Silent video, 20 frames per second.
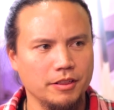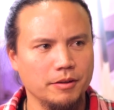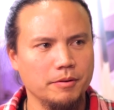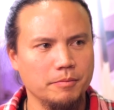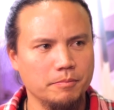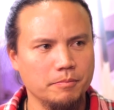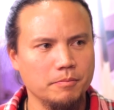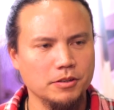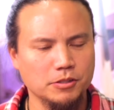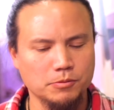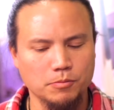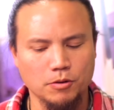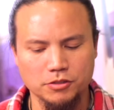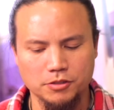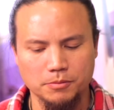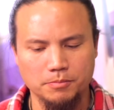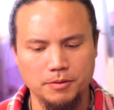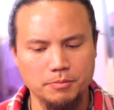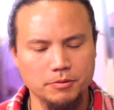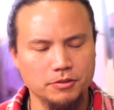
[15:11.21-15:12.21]
Yeah. It's
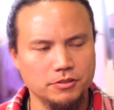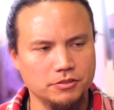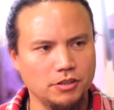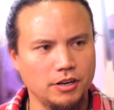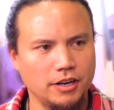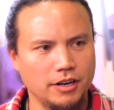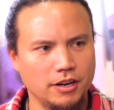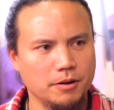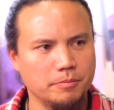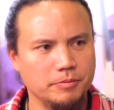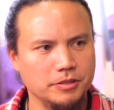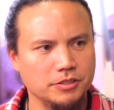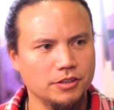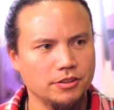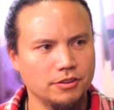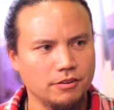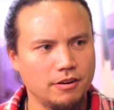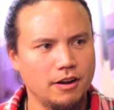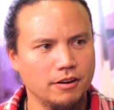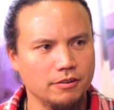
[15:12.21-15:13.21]
mostly people trying to help each
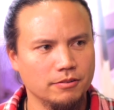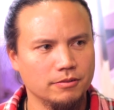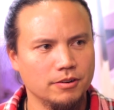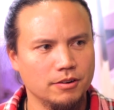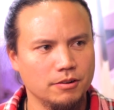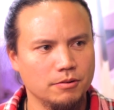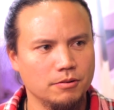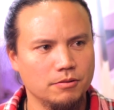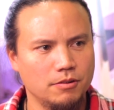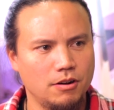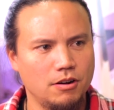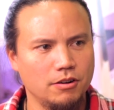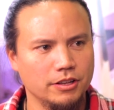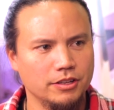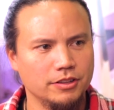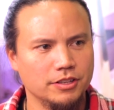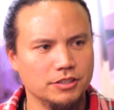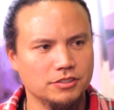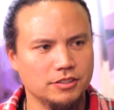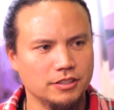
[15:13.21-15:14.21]
other out. You know, yeah, all
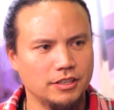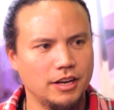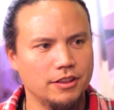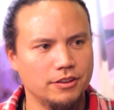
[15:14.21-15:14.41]
and you know, together.